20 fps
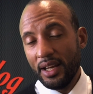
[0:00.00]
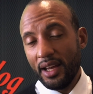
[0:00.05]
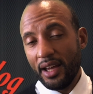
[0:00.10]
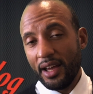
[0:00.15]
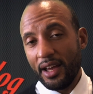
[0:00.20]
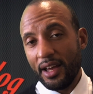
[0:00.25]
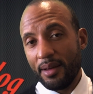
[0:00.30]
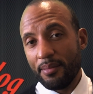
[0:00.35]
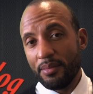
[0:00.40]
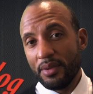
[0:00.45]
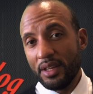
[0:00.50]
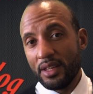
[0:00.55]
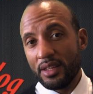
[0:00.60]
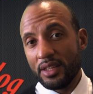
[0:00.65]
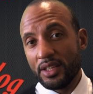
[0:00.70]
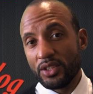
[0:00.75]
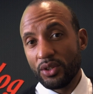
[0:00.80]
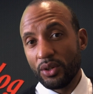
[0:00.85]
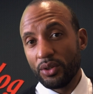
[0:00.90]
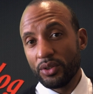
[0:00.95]

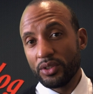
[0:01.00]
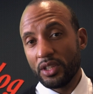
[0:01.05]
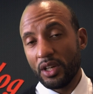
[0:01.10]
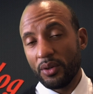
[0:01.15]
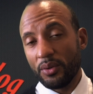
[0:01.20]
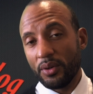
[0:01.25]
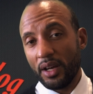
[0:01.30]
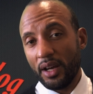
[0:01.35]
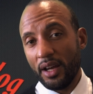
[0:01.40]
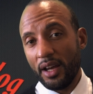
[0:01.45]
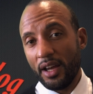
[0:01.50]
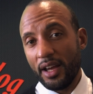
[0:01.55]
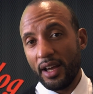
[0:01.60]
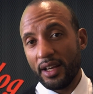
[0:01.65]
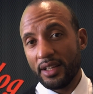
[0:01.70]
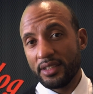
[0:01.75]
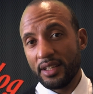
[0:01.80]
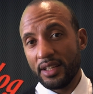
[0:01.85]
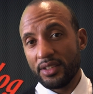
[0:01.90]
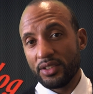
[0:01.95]
There's also a
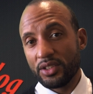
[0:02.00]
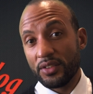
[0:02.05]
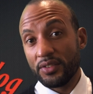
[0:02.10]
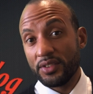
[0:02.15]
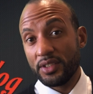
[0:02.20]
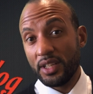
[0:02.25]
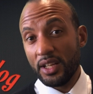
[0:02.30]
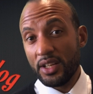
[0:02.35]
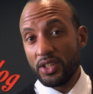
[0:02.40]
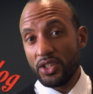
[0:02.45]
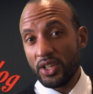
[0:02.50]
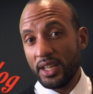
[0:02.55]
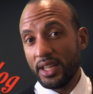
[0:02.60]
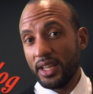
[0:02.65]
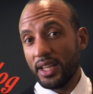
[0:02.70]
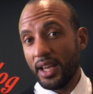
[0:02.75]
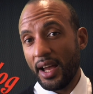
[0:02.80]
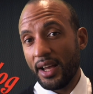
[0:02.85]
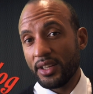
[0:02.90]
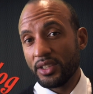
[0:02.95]
sense of synergy
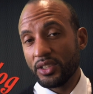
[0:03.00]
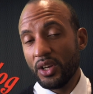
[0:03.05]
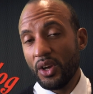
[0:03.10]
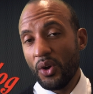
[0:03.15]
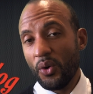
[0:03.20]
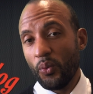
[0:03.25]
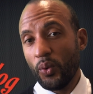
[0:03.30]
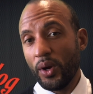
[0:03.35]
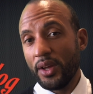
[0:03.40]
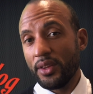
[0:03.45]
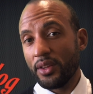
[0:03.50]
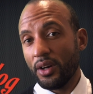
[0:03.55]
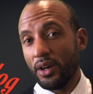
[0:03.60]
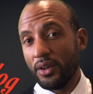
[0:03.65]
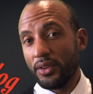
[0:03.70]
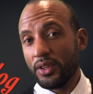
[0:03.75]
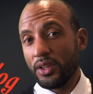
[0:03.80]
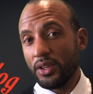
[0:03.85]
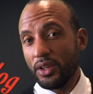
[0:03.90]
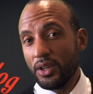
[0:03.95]
he has with
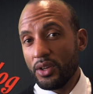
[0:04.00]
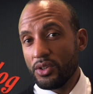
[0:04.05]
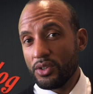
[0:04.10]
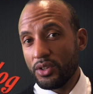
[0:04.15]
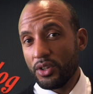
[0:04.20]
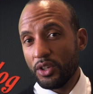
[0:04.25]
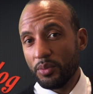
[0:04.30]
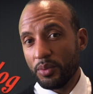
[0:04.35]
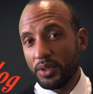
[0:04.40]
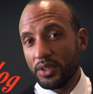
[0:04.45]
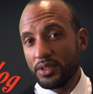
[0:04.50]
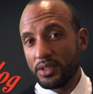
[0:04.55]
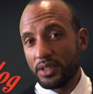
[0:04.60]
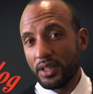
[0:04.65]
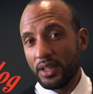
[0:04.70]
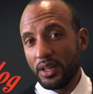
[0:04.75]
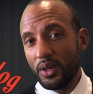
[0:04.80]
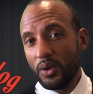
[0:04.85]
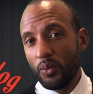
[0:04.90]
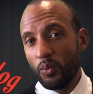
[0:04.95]
other YouTubers
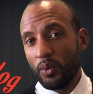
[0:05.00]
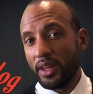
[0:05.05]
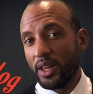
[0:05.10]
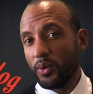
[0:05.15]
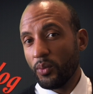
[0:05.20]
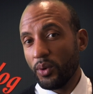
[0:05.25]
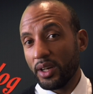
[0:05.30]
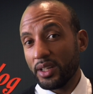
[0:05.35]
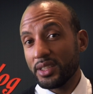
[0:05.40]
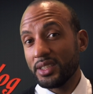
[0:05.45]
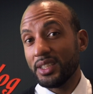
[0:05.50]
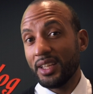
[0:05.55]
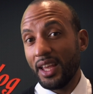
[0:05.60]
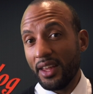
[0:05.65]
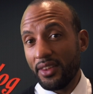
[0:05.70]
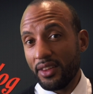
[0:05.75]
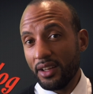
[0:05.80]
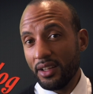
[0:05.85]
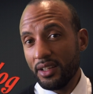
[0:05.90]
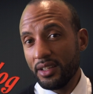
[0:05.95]
where they work
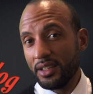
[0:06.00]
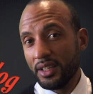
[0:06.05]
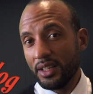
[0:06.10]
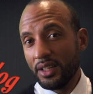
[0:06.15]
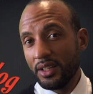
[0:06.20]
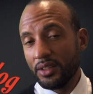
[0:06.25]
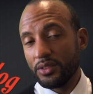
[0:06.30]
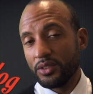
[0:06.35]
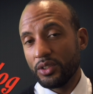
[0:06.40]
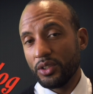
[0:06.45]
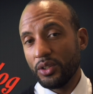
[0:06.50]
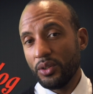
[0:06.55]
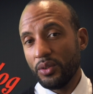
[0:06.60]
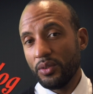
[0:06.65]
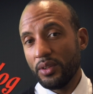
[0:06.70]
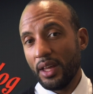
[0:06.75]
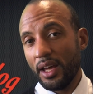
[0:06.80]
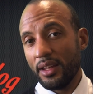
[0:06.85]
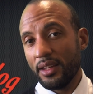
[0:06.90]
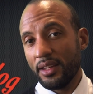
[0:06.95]
together to
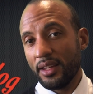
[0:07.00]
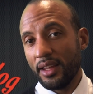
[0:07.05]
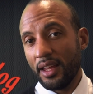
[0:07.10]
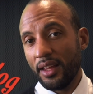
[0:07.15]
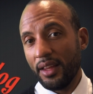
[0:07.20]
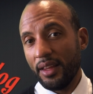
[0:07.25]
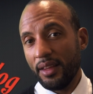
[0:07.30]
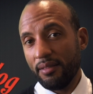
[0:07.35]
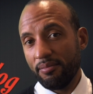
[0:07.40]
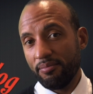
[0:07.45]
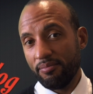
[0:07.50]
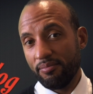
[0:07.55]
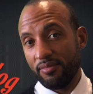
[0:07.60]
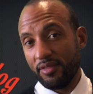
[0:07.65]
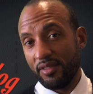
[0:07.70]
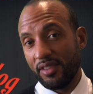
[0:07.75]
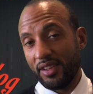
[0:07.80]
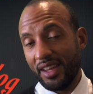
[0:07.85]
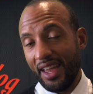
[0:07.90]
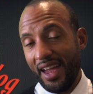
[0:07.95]
then
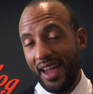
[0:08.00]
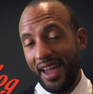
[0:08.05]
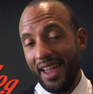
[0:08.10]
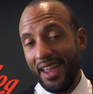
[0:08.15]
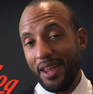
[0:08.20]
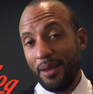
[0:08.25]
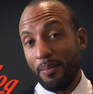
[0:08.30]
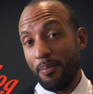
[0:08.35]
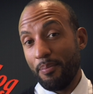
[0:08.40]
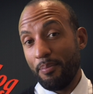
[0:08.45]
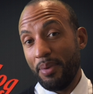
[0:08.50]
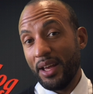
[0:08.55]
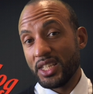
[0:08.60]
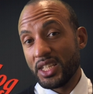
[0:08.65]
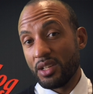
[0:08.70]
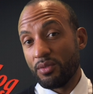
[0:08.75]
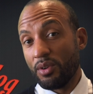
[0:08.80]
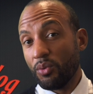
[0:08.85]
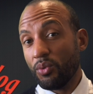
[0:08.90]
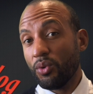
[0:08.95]
get a
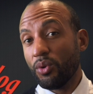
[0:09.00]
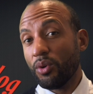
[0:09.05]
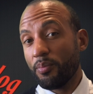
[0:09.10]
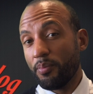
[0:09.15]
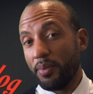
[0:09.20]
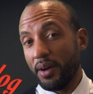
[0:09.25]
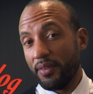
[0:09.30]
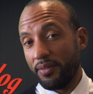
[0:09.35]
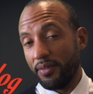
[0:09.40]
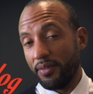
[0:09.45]
better reward